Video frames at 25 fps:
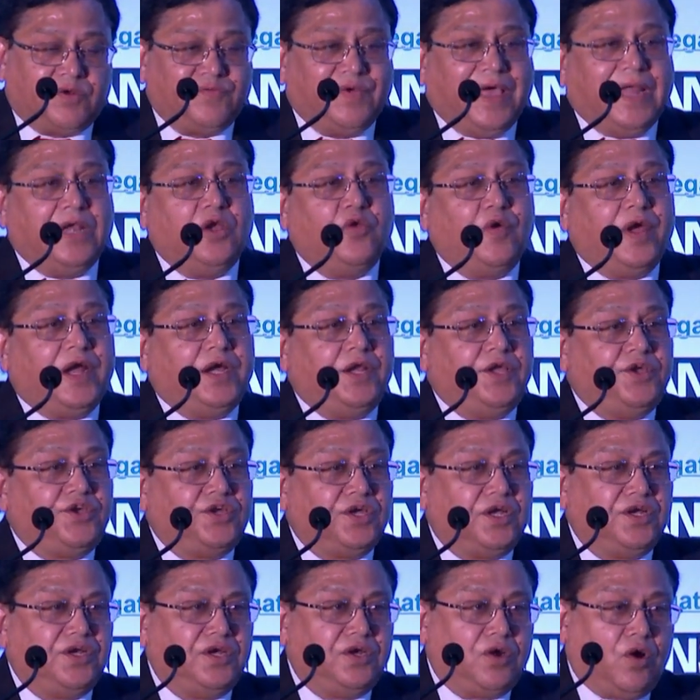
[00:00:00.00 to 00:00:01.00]
value
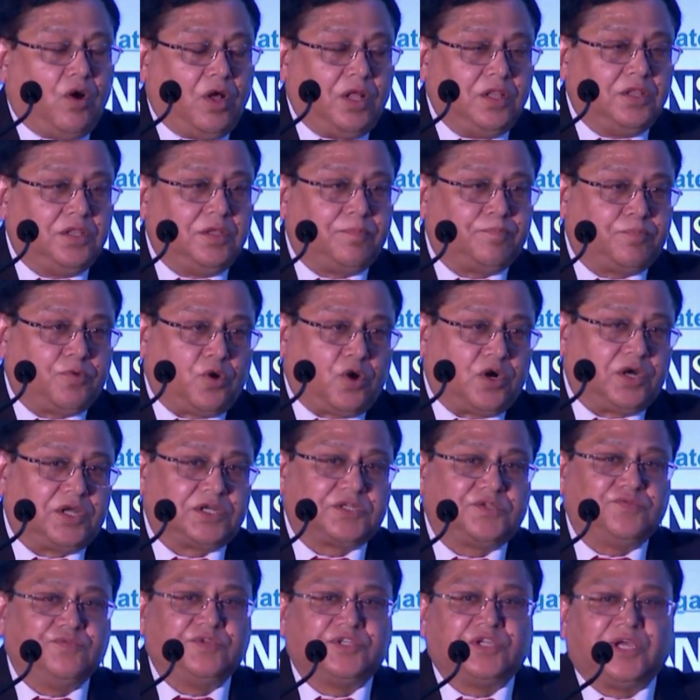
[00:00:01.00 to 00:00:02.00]
addition in all the
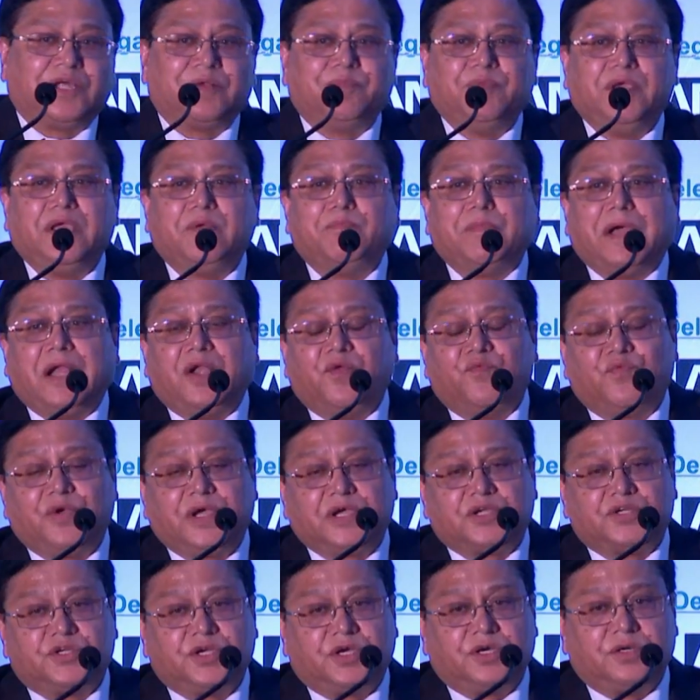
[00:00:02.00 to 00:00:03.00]
products which are being
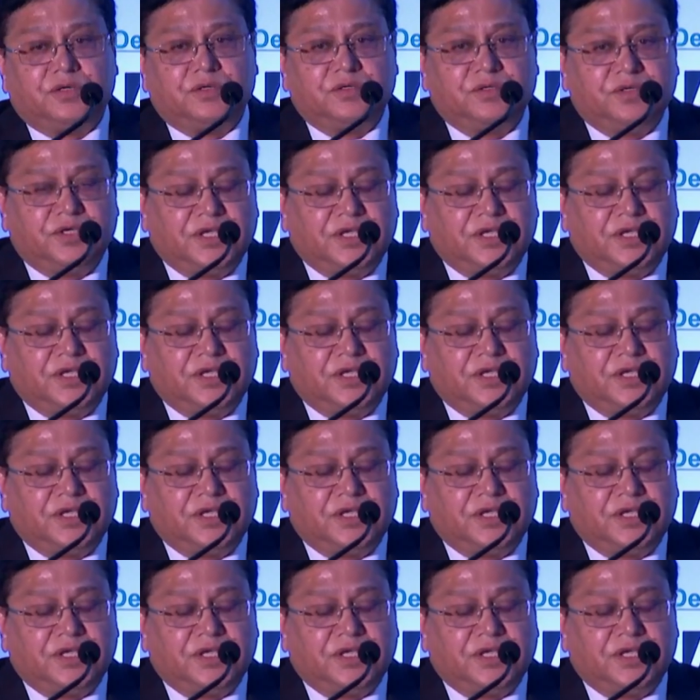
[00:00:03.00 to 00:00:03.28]
manufactured